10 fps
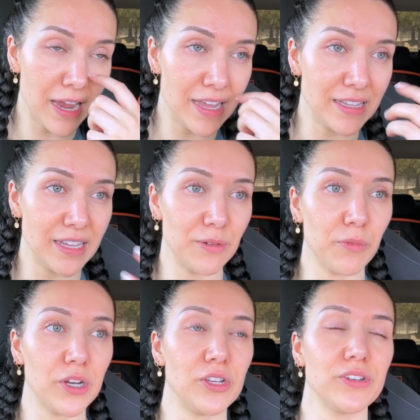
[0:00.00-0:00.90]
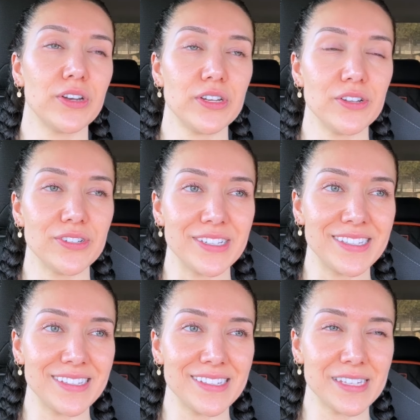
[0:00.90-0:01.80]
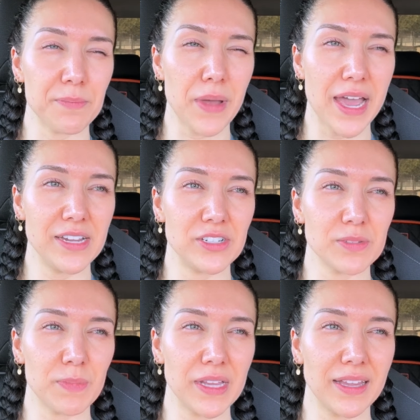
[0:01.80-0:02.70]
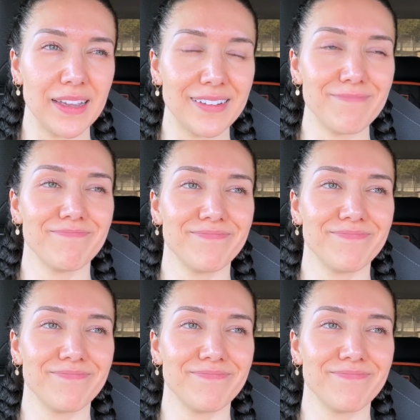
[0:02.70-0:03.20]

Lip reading: And then what are you going to do? Just sit by and just be like,